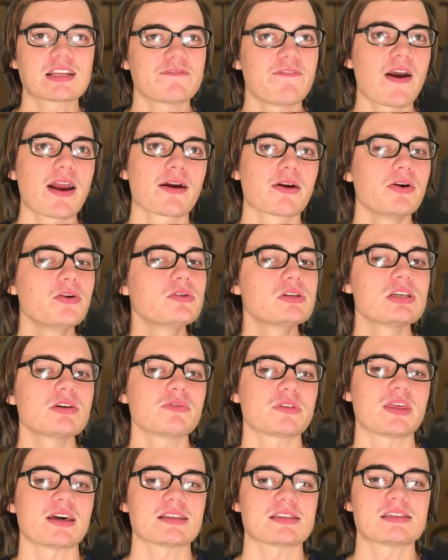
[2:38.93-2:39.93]
fire Uzi
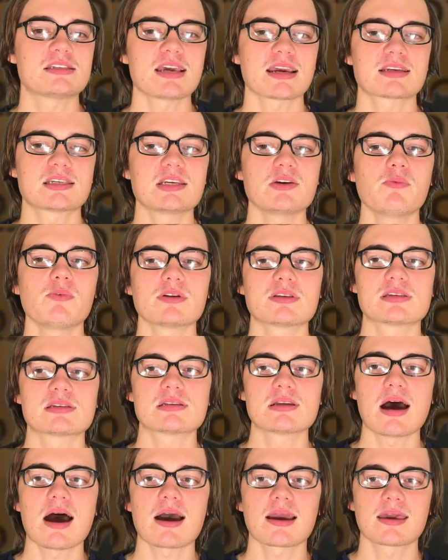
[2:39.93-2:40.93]
with that sexy wood
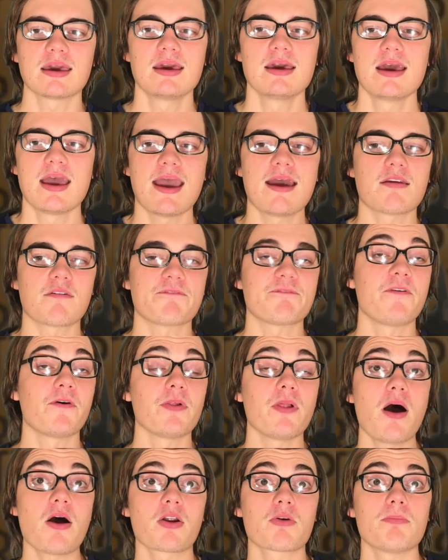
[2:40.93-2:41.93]
stock and a
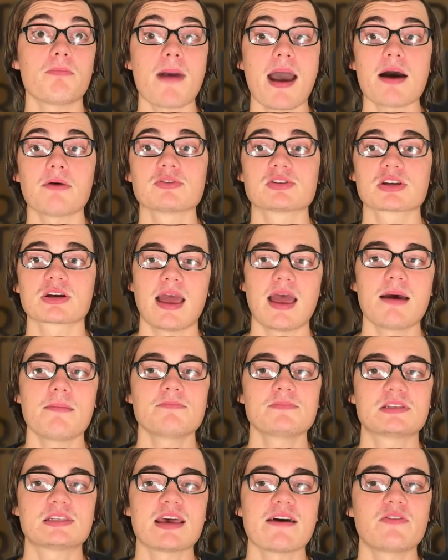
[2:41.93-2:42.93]
full auto Mauser
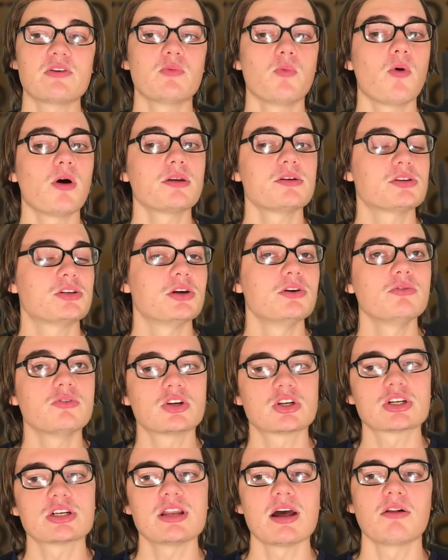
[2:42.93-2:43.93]
M712
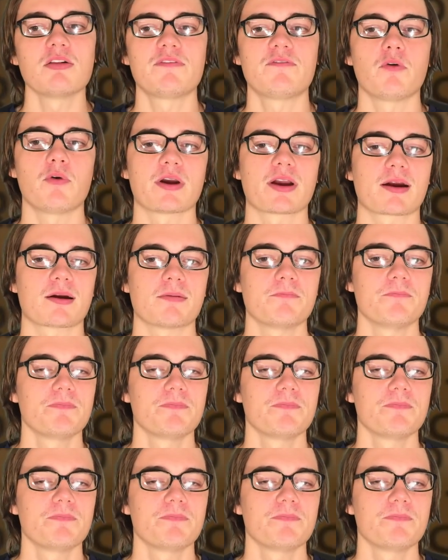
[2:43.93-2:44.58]
Schnellfeuer.